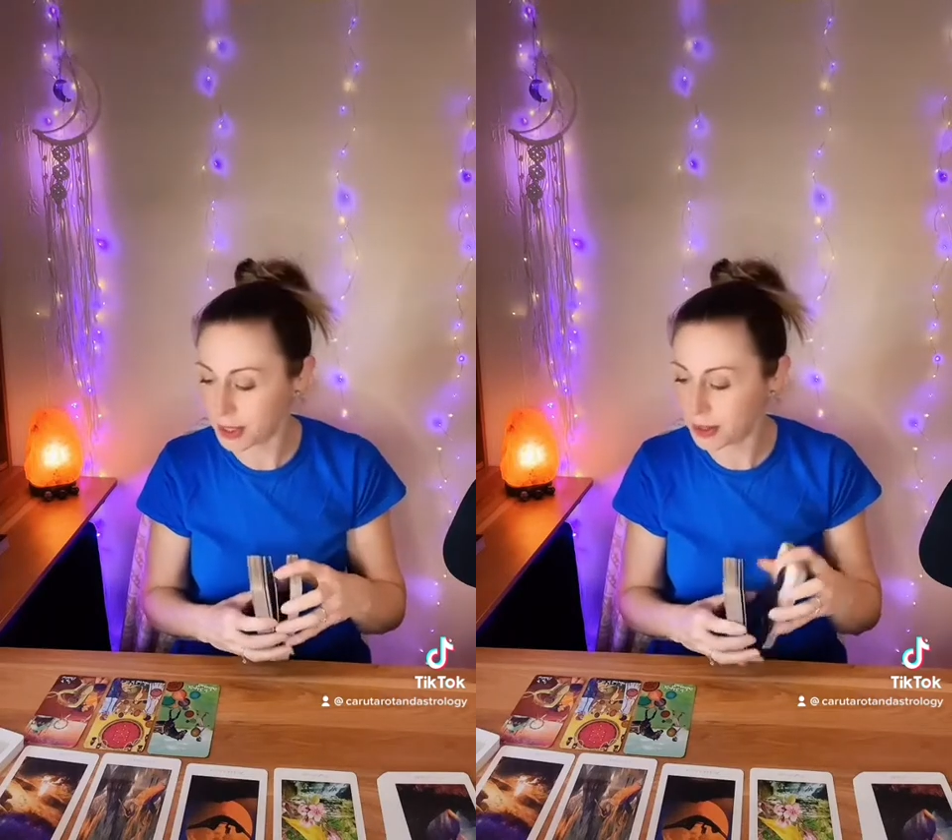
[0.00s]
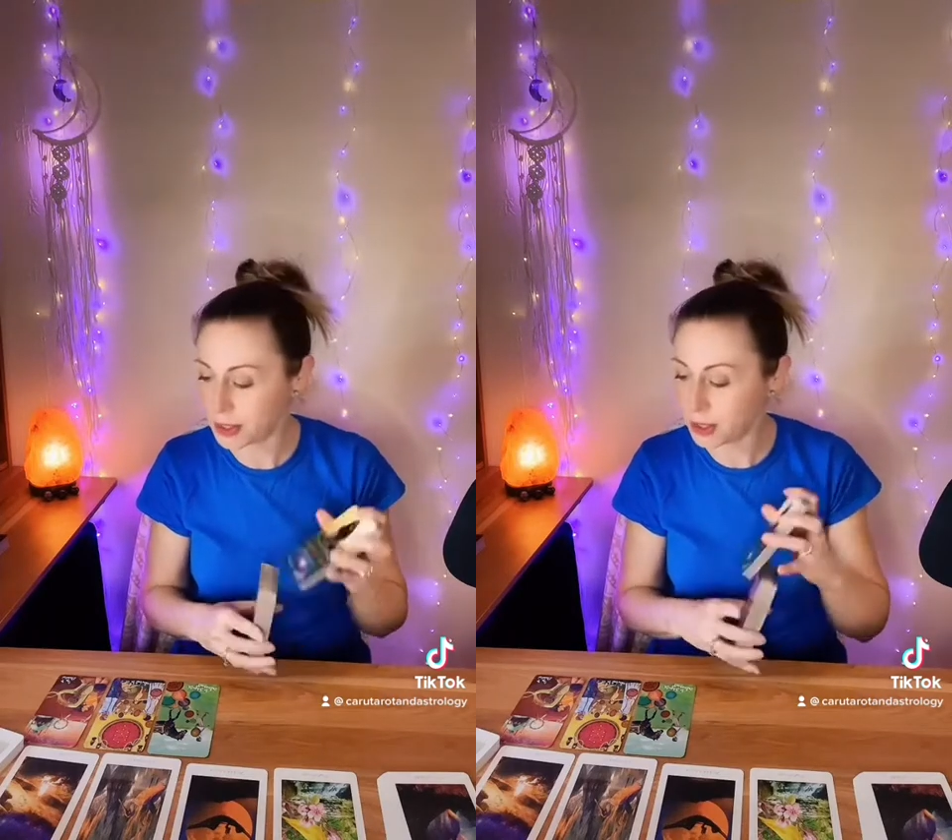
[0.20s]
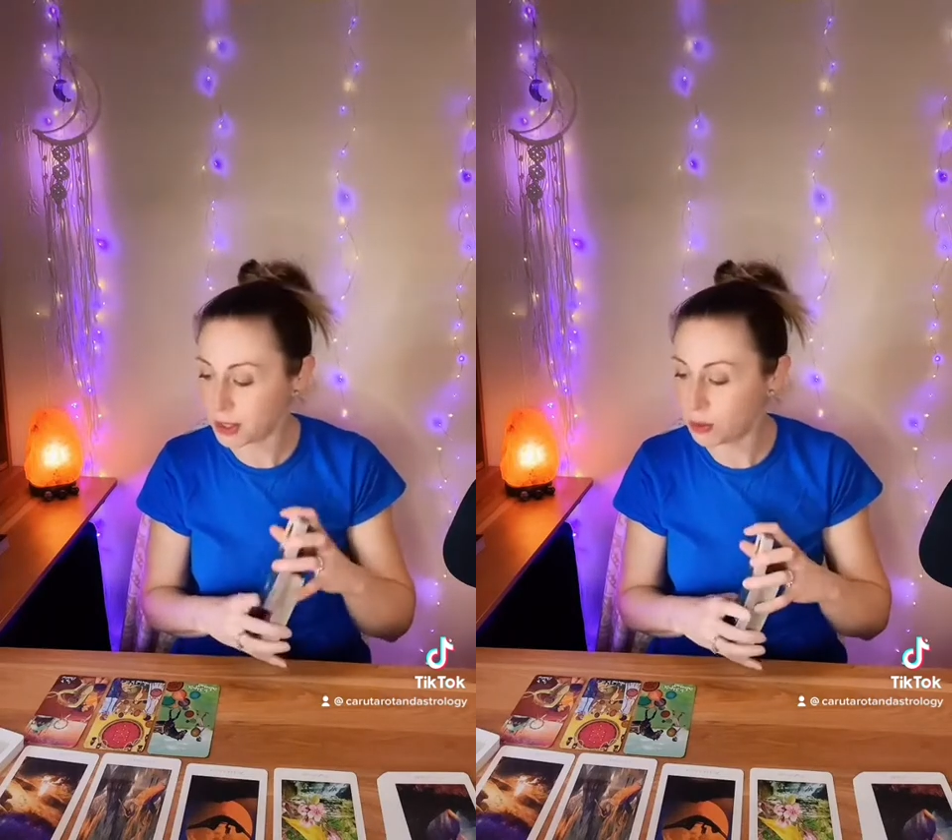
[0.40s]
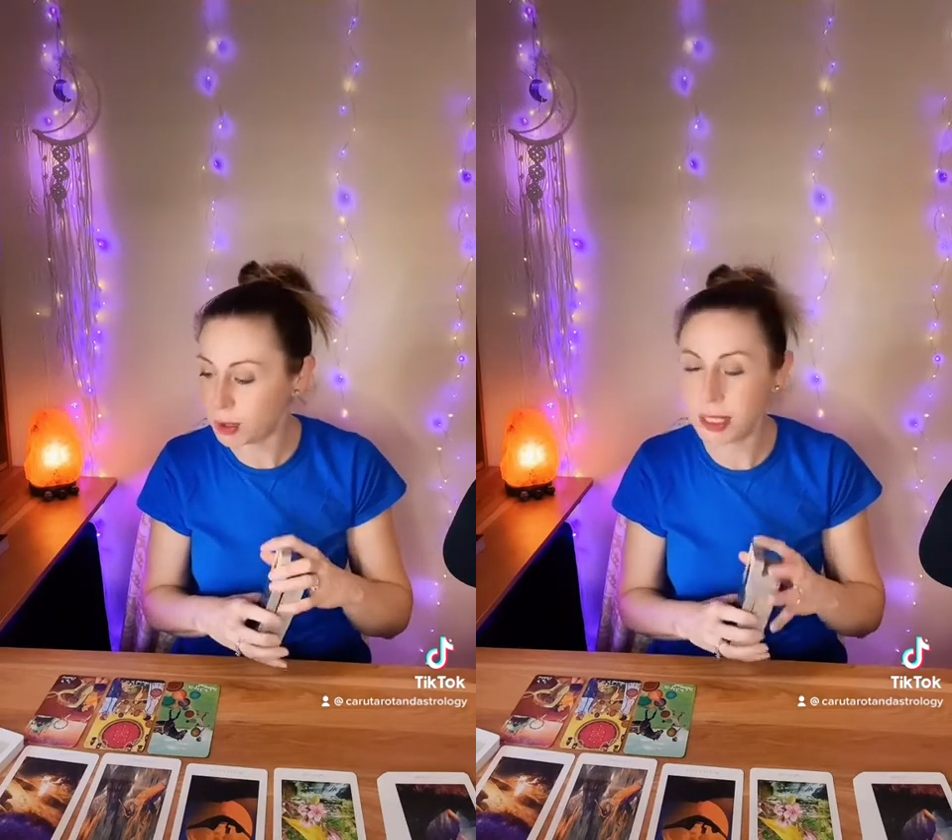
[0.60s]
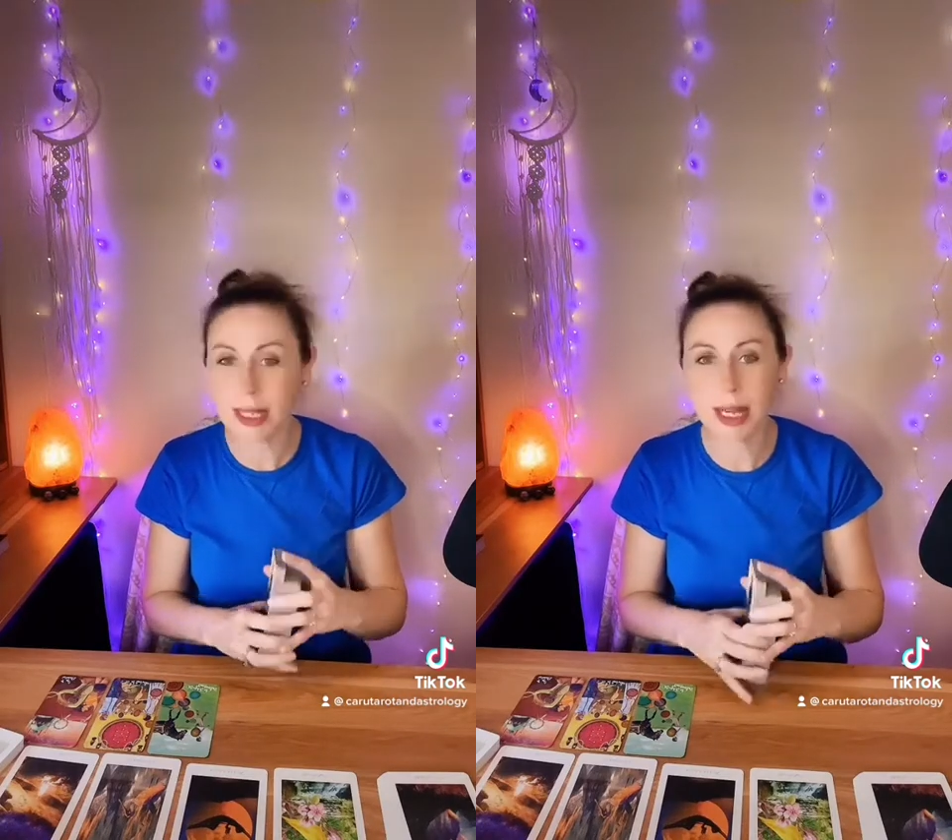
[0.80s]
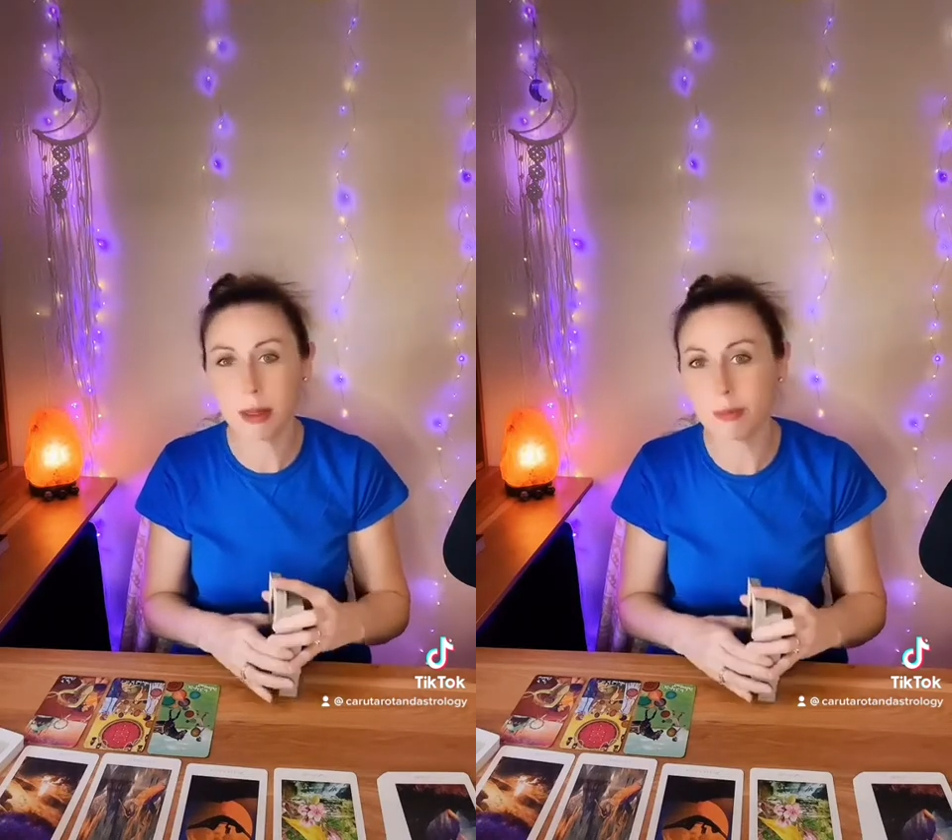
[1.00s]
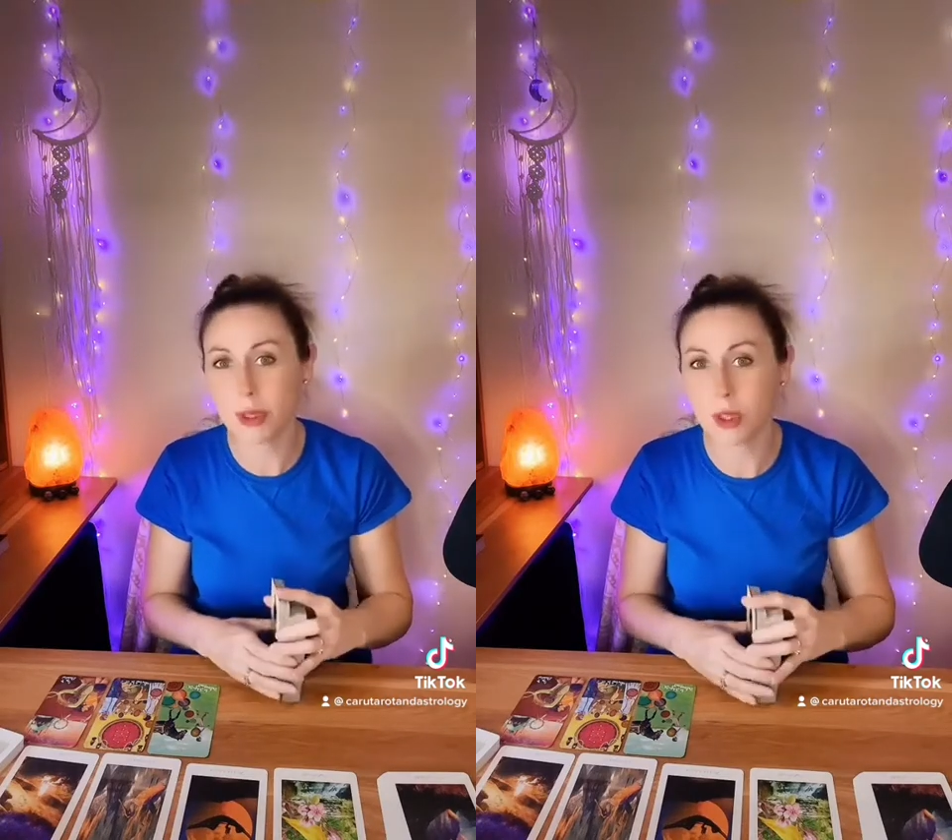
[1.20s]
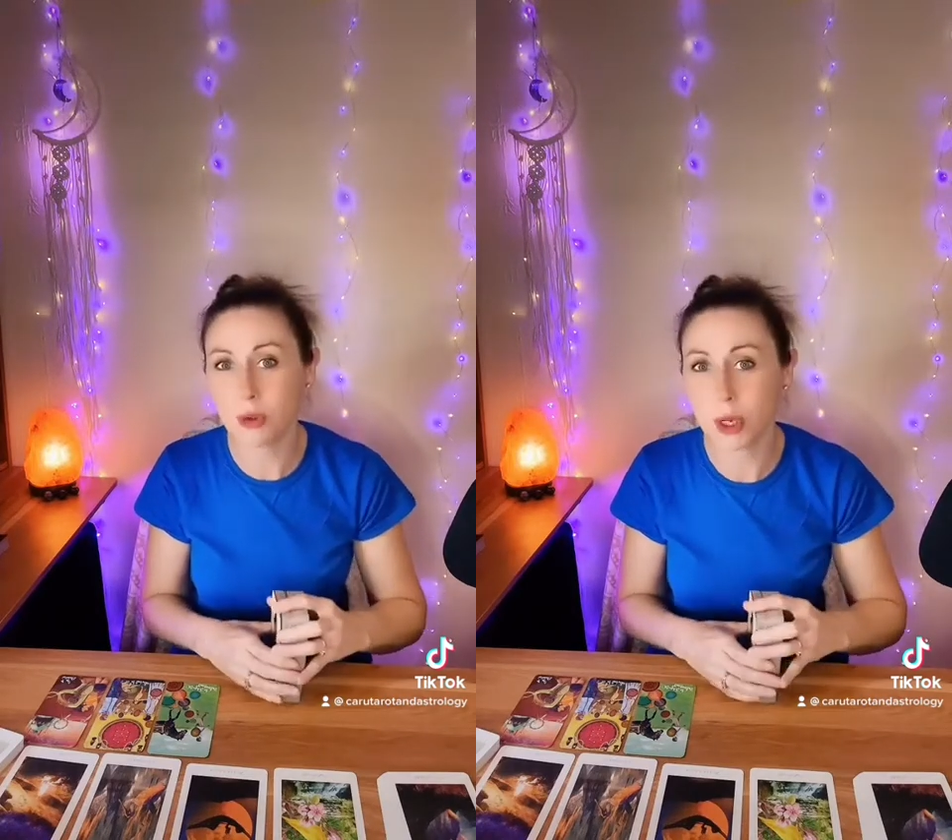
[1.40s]
That's going to really help
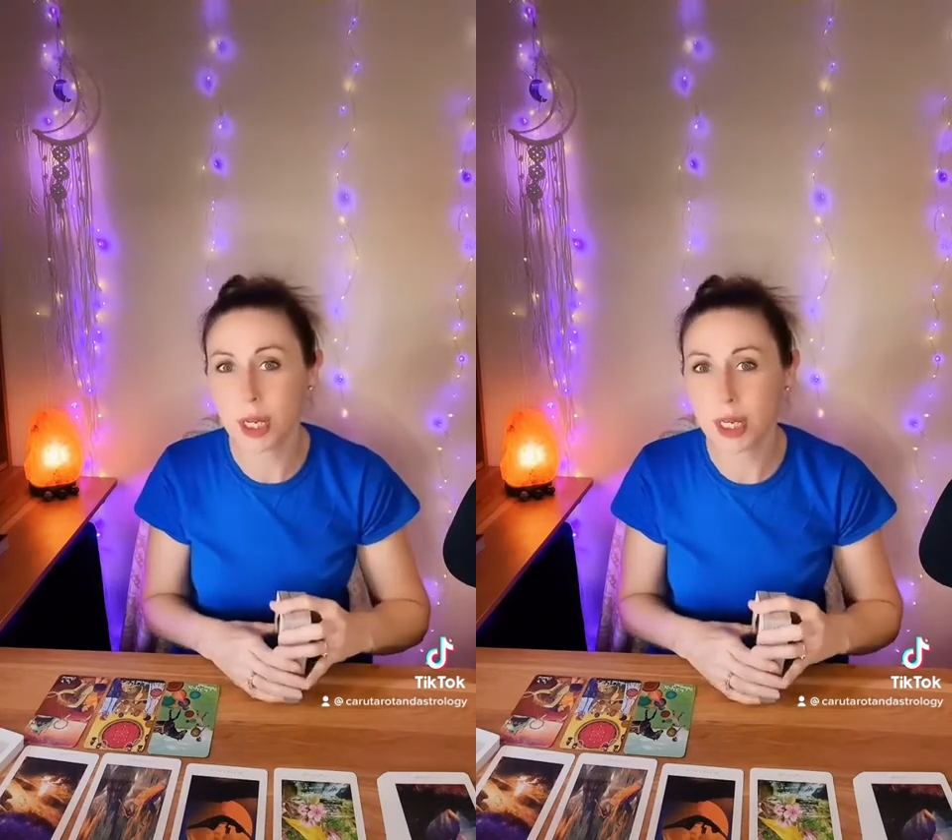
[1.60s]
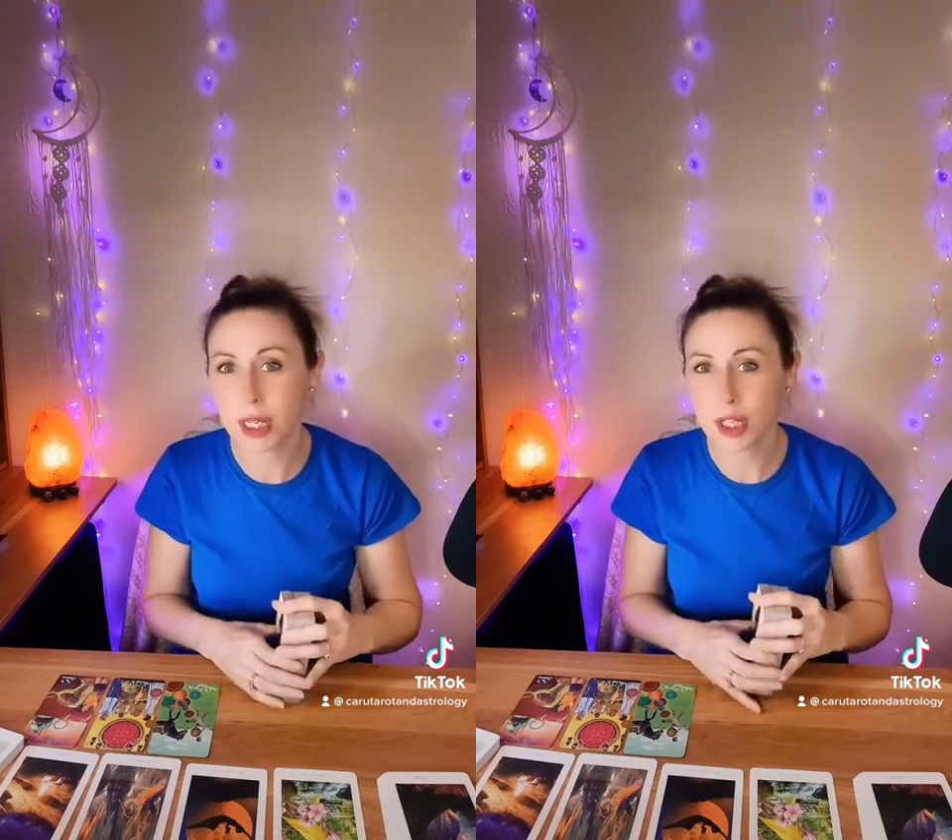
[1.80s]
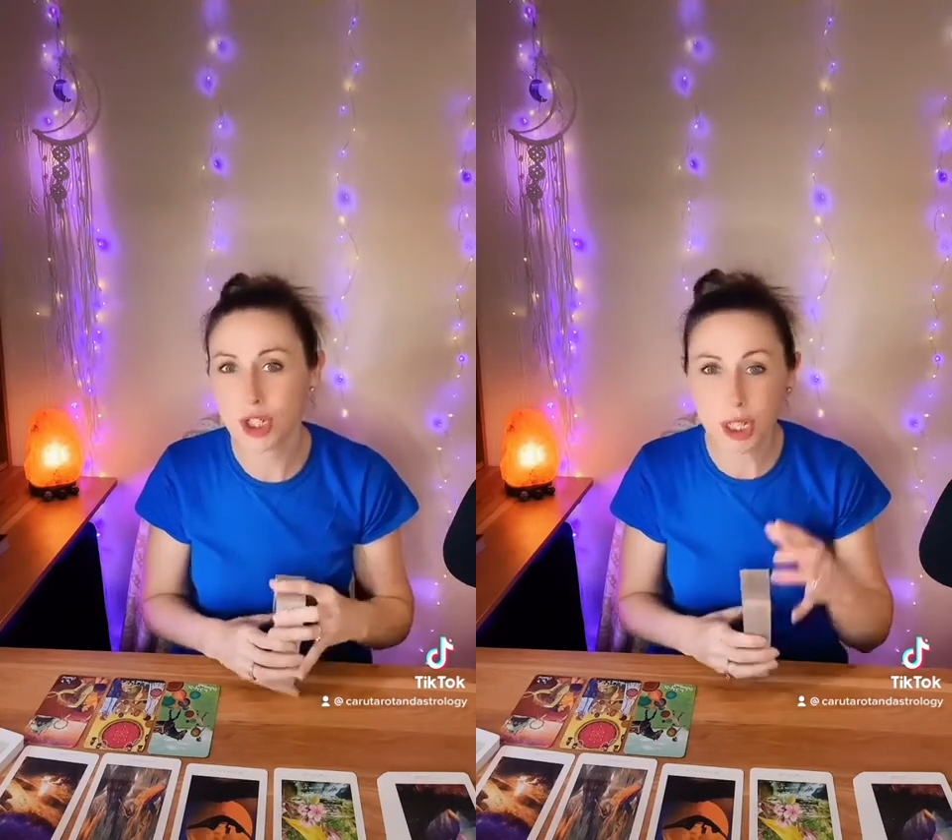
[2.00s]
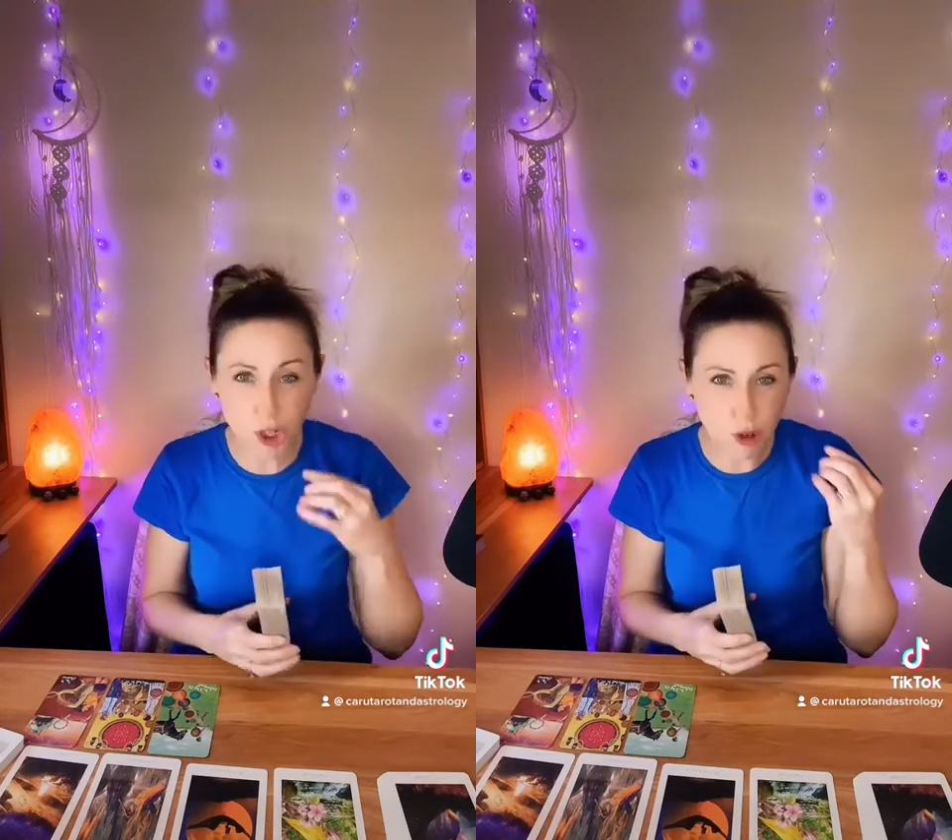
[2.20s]
you change your